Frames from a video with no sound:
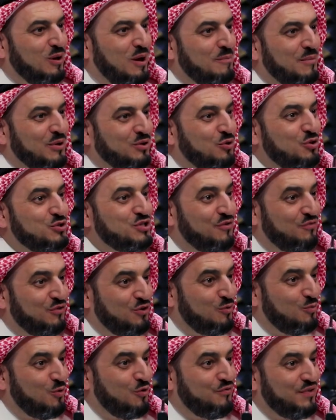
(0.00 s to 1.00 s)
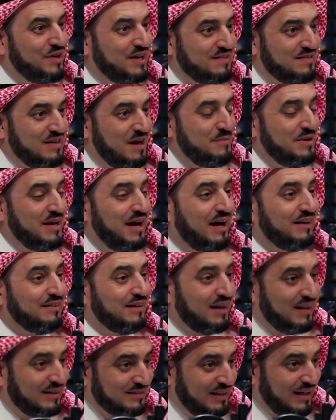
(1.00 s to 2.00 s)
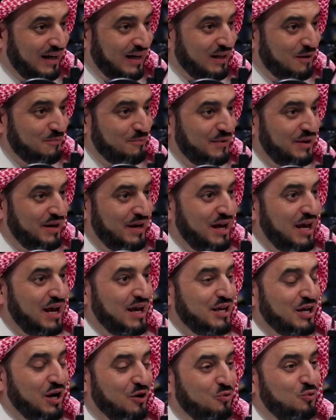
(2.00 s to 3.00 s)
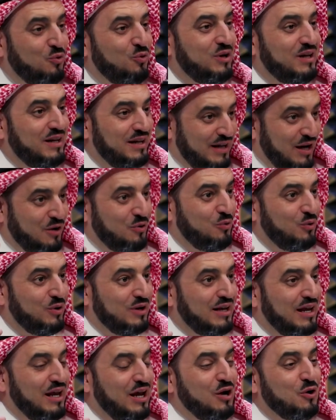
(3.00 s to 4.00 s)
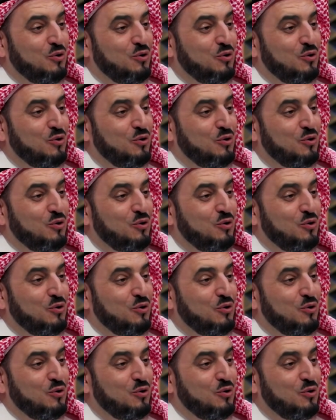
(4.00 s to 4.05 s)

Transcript: Dr. Mohammed, Gustave Le Bon, in his book Civilization of the Arabs, said,